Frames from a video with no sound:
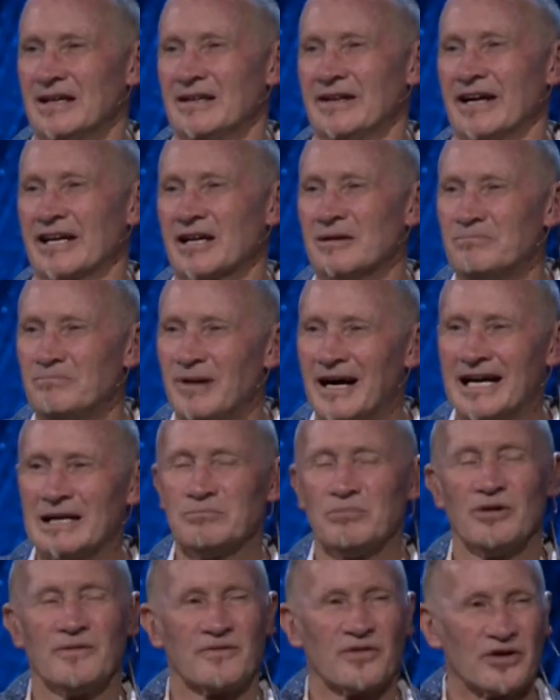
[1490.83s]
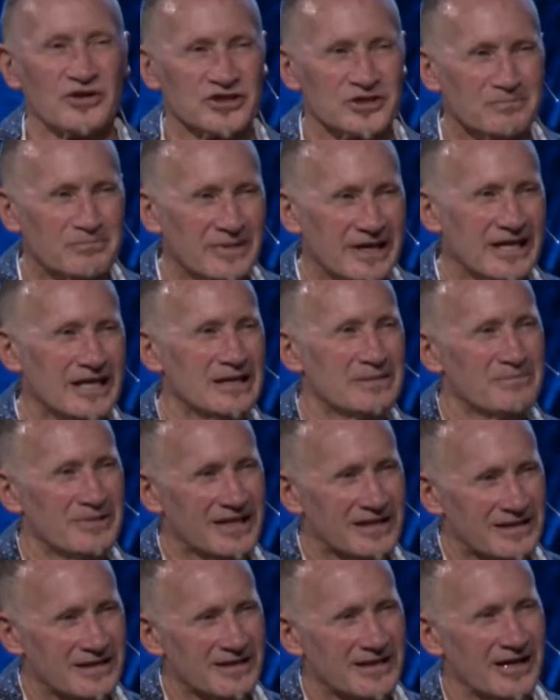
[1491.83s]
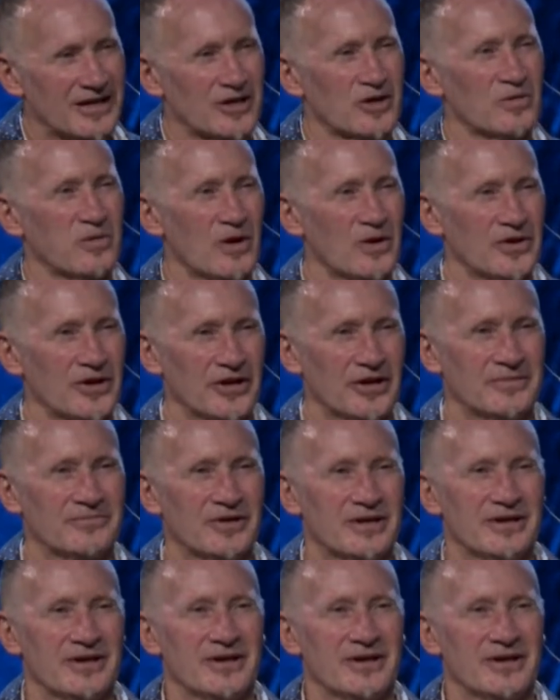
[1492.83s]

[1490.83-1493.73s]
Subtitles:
Like a Bible verse may be quoted,